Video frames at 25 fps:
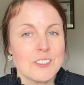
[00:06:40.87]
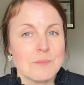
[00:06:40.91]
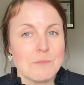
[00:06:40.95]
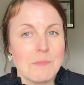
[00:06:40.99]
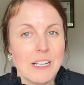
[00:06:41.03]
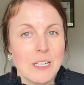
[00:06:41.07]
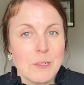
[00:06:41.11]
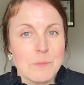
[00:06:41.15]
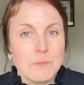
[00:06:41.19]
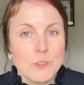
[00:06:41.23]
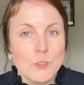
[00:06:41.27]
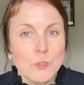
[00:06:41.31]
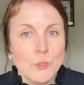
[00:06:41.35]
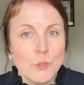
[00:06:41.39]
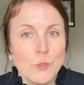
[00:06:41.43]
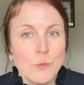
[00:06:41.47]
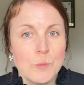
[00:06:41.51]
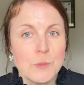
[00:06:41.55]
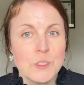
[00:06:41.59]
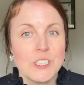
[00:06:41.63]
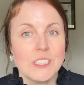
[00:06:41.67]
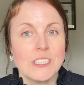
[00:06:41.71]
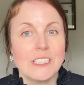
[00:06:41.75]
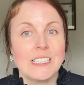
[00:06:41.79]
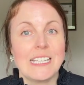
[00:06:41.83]

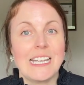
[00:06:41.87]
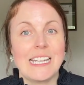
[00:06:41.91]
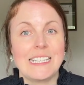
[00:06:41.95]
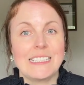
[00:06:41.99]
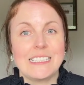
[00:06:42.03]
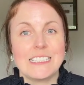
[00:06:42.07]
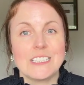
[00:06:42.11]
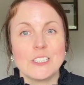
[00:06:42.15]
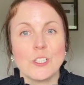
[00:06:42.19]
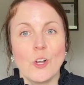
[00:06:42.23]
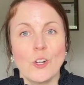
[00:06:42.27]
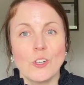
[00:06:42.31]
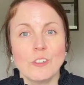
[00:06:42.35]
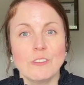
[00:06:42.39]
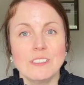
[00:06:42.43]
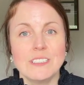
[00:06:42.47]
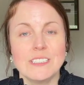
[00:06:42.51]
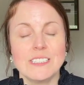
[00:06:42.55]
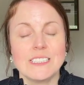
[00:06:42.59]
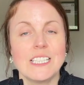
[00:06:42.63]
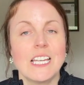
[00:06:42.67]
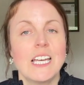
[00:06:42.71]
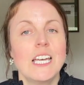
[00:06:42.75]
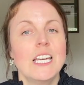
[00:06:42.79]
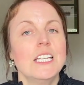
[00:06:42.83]
malabsorption and
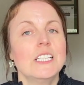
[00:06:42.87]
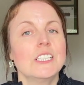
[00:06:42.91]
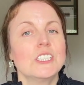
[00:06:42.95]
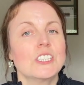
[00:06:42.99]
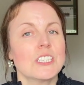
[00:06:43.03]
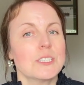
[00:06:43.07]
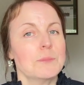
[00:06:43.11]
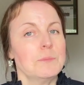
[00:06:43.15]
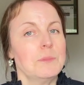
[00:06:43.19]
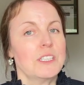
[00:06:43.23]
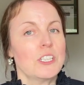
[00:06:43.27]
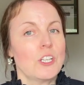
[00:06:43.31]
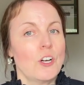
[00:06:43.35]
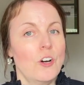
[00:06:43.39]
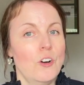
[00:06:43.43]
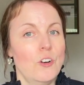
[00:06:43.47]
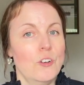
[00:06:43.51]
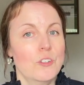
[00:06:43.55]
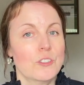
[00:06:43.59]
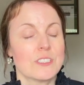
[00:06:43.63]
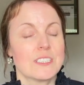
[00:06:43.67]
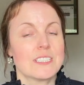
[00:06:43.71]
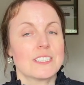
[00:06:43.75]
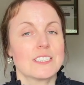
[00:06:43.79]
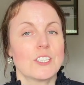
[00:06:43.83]
intolerance, just
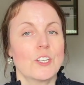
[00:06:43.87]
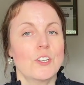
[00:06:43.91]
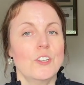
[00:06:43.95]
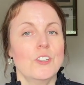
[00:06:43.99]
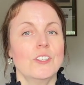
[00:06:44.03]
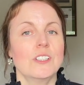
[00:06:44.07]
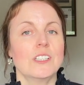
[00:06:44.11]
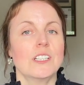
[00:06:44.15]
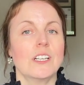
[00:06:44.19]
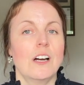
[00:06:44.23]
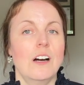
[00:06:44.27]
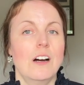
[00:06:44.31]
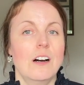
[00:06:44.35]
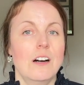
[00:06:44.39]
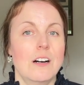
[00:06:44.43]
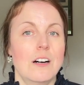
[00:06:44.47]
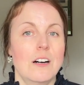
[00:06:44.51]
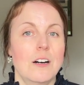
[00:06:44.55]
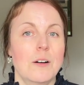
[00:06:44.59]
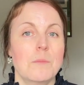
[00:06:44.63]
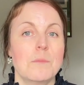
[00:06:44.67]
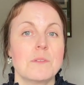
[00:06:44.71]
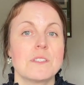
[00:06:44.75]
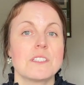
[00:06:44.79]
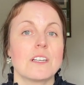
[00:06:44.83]
because certain
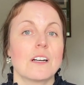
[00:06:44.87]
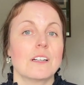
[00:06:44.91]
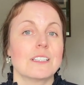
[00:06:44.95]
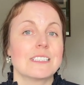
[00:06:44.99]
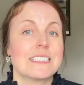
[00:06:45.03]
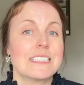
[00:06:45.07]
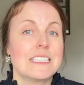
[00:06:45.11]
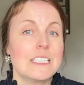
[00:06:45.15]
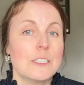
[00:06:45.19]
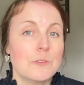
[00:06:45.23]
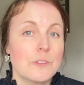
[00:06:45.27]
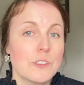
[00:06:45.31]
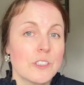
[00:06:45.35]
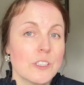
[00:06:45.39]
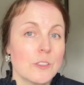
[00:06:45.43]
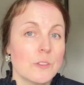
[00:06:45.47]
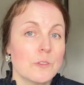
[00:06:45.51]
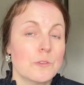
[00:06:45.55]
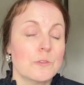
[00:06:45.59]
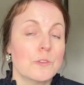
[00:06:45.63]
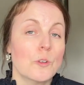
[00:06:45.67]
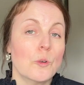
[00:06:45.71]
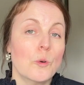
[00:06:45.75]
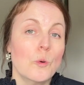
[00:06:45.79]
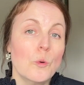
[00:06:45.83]
carbs are difficult
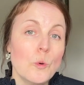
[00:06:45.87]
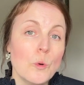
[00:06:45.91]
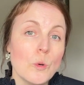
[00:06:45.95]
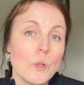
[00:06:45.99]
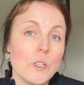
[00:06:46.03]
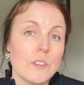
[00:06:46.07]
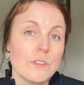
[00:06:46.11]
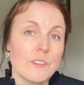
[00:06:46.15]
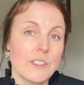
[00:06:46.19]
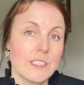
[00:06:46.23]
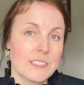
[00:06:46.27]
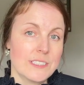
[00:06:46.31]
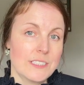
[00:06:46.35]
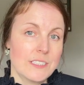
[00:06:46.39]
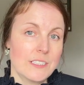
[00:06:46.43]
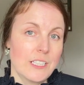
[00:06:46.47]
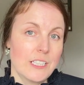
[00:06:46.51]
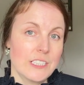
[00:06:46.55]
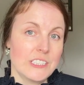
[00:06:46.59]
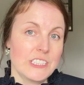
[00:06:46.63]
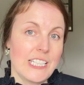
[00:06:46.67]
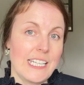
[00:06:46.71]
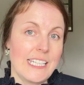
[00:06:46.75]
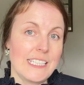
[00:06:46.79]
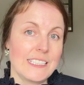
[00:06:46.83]
for all of us to
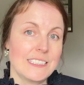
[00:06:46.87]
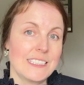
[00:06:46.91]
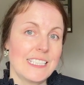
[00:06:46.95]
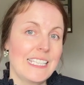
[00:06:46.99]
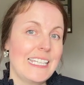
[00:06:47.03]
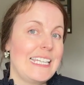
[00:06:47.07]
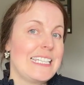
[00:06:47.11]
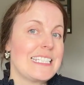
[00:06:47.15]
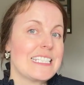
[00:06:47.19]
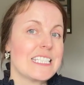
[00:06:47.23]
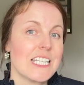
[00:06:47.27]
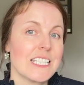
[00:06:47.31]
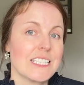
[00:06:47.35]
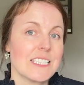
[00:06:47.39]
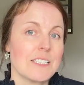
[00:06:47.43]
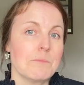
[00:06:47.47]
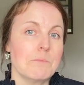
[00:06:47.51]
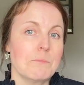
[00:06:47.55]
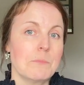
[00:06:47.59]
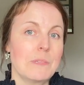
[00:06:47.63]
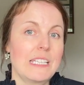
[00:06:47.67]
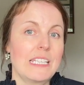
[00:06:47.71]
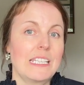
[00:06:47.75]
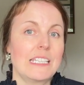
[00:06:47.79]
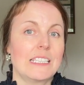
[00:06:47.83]
digest, it doesn't
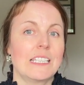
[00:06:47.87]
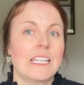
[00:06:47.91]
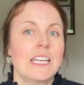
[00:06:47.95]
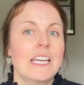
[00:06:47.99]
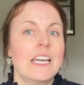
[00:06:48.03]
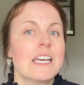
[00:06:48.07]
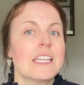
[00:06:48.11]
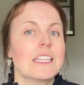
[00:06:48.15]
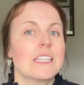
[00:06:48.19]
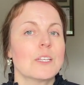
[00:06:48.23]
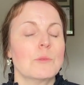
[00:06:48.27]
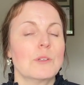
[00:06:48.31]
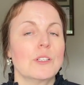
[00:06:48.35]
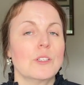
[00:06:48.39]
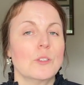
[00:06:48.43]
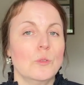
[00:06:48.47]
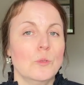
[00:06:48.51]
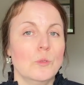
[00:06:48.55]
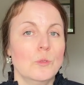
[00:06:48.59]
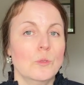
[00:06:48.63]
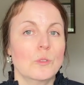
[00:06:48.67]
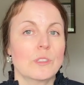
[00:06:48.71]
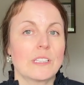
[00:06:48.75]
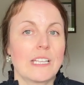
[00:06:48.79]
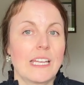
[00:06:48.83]
mean that we'll
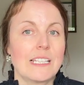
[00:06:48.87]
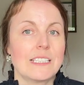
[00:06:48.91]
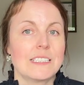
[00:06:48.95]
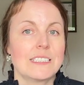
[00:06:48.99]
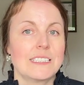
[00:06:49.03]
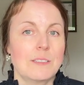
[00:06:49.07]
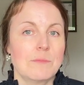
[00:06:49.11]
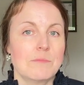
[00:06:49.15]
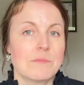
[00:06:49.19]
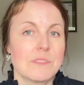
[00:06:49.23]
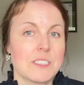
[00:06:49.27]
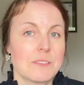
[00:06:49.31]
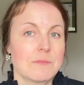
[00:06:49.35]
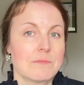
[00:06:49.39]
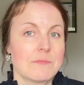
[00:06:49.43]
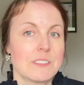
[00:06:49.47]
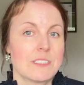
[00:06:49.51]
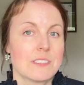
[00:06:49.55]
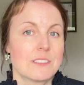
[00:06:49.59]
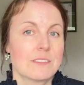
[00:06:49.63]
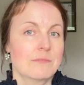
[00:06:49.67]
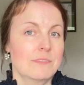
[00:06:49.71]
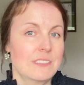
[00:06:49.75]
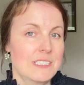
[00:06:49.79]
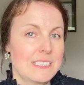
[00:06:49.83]
all get
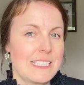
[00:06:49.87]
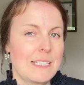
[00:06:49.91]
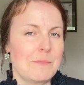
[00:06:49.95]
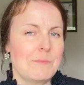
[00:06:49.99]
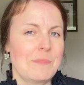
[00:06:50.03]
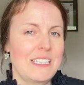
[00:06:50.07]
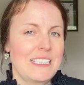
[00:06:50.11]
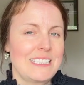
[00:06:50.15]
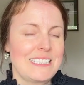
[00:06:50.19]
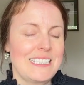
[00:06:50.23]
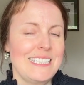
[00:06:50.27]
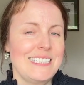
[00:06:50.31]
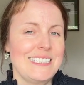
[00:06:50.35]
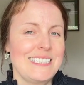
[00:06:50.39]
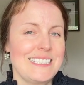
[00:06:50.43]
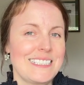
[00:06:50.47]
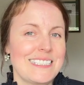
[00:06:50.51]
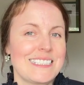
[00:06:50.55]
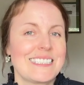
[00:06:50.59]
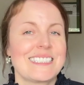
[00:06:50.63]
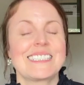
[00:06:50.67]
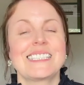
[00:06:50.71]
symptoms. Does that make sense?